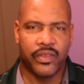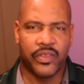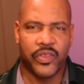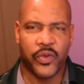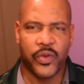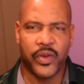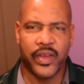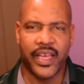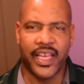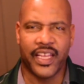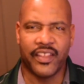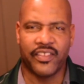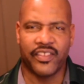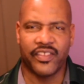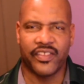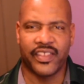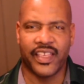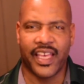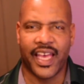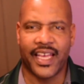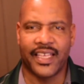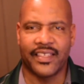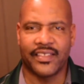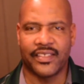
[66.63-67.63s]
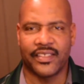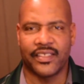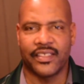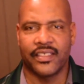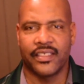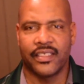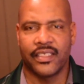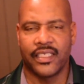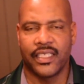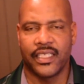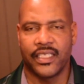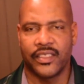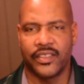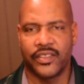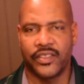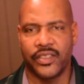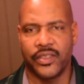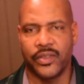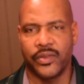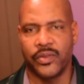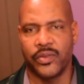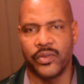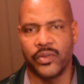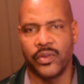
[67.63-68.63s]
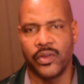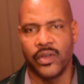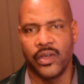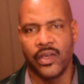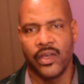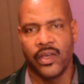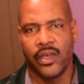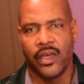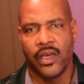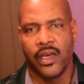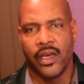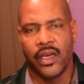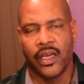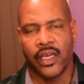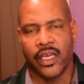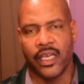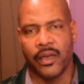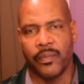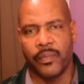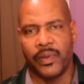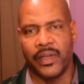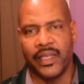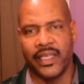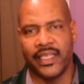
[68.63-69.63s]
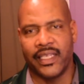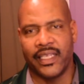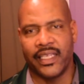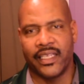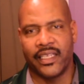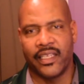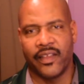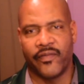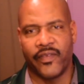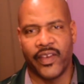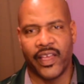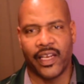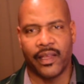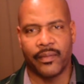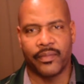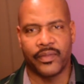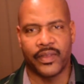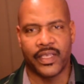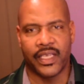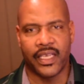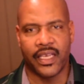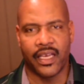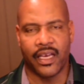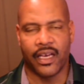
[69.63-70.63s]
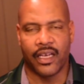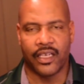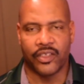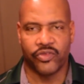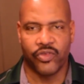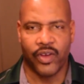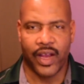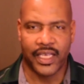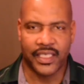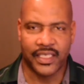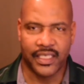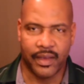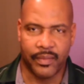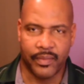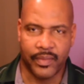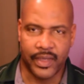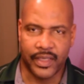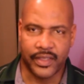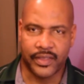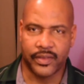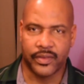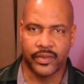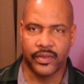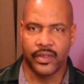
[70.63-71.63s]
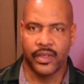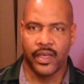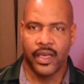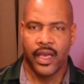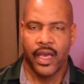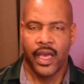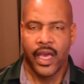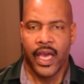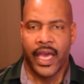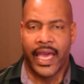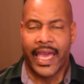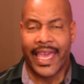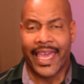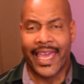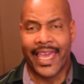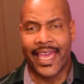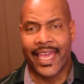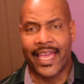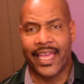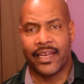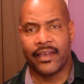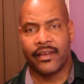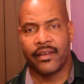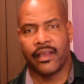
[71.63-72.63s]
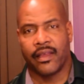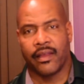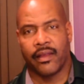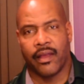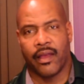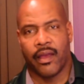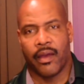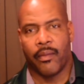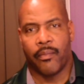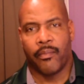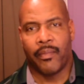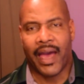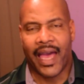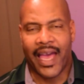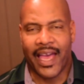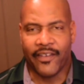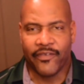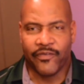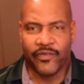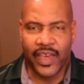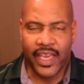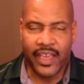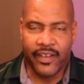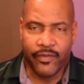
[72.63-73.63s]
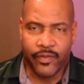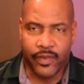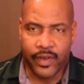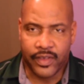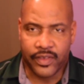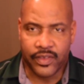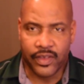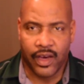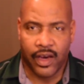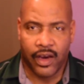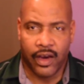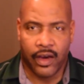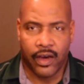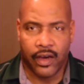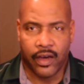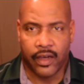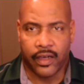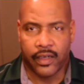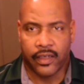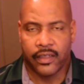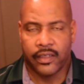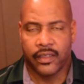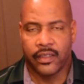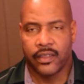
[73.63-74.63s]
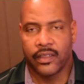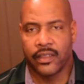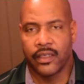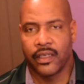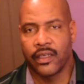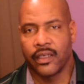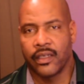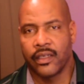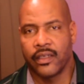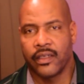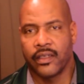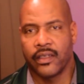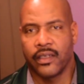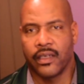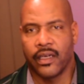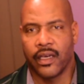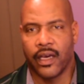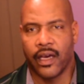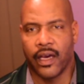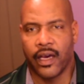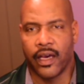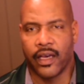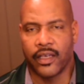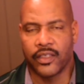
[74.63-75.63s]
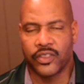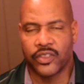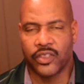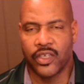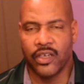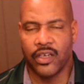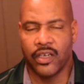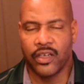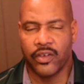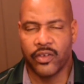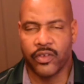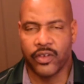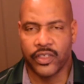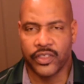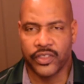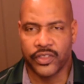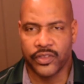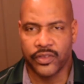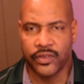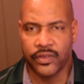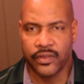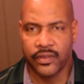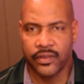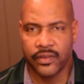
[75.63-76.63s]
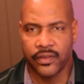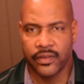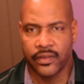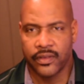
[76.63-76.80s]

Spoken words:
three exercises to completely develop the tricep muscle. And my favorites are skull crushers,